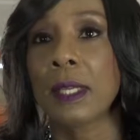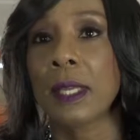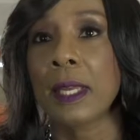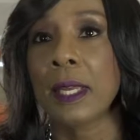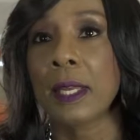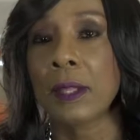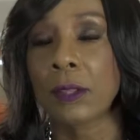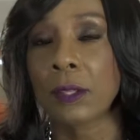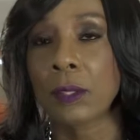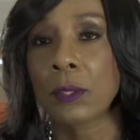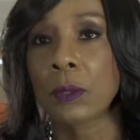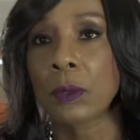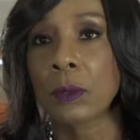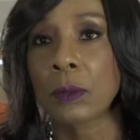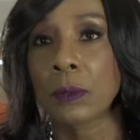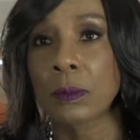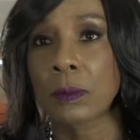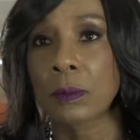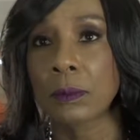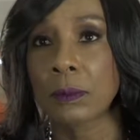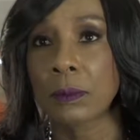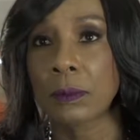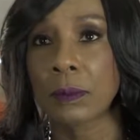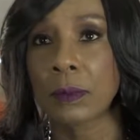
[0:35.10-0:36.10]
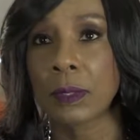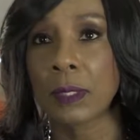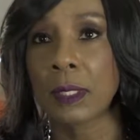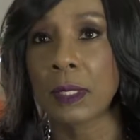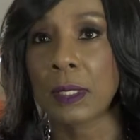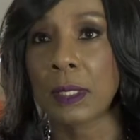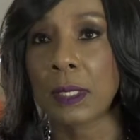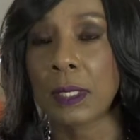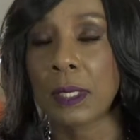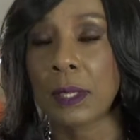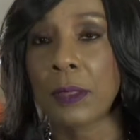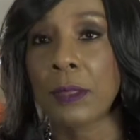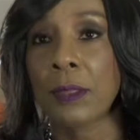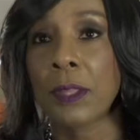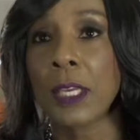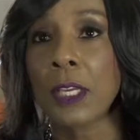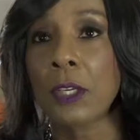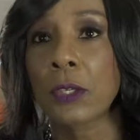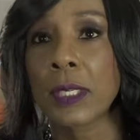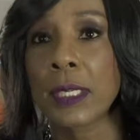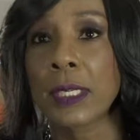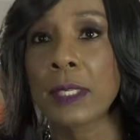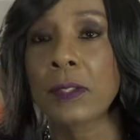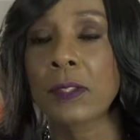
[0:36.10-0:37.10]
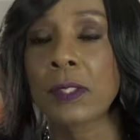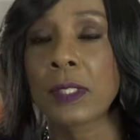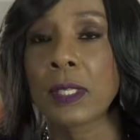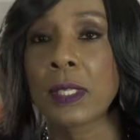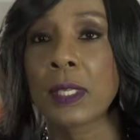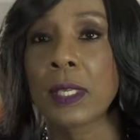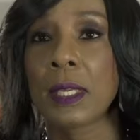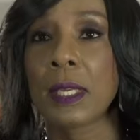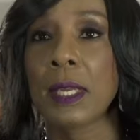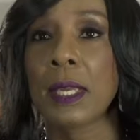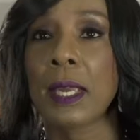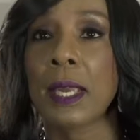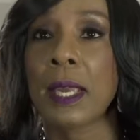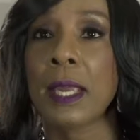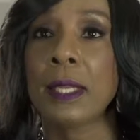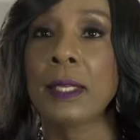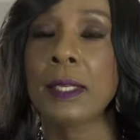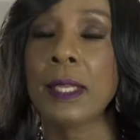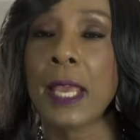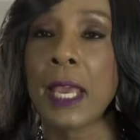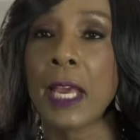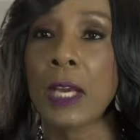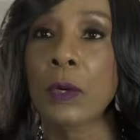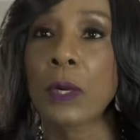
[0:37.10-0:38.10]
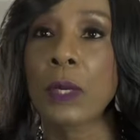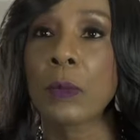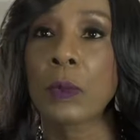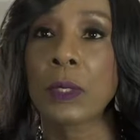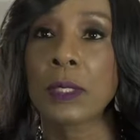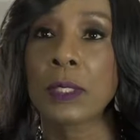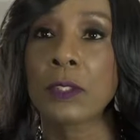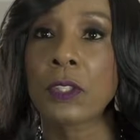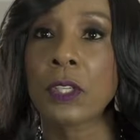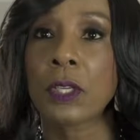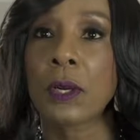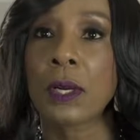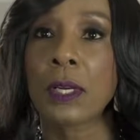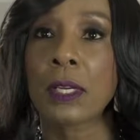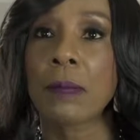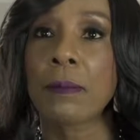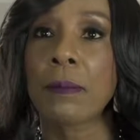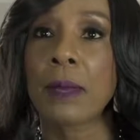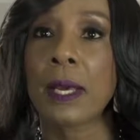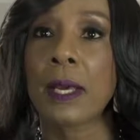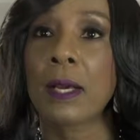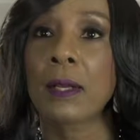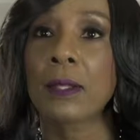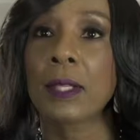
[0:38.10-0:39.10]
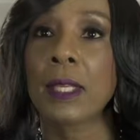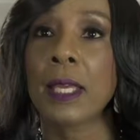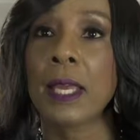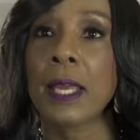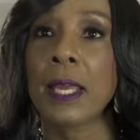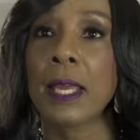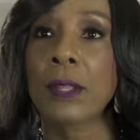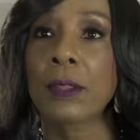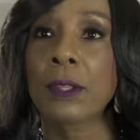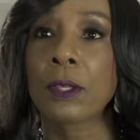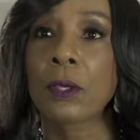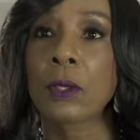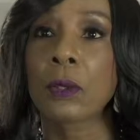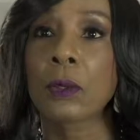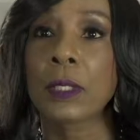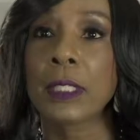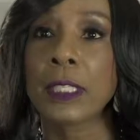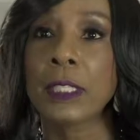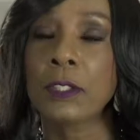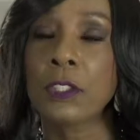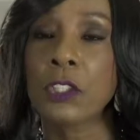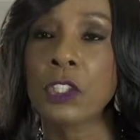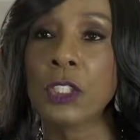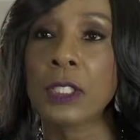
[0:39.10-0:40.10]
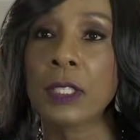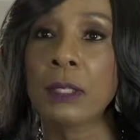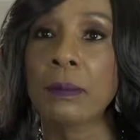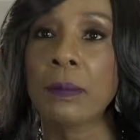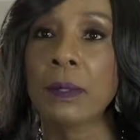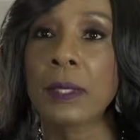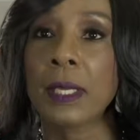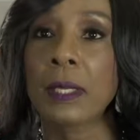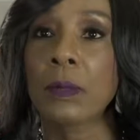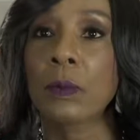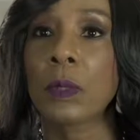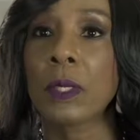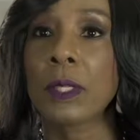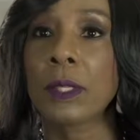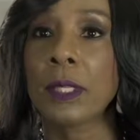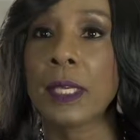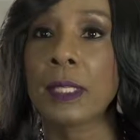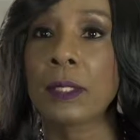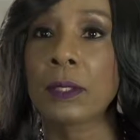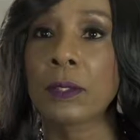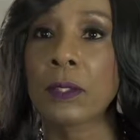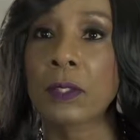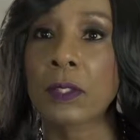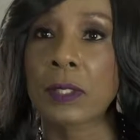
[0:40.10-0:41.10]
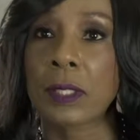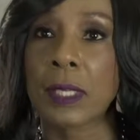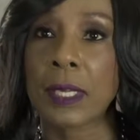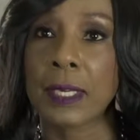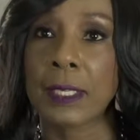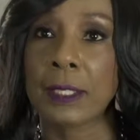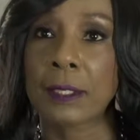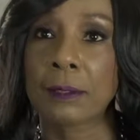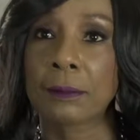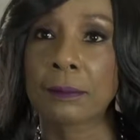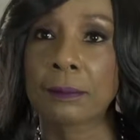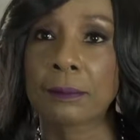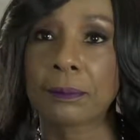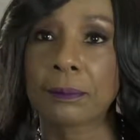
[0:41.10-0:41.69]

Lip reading: ethical theories, and now I want to talk about ethical leadership and what that looks like.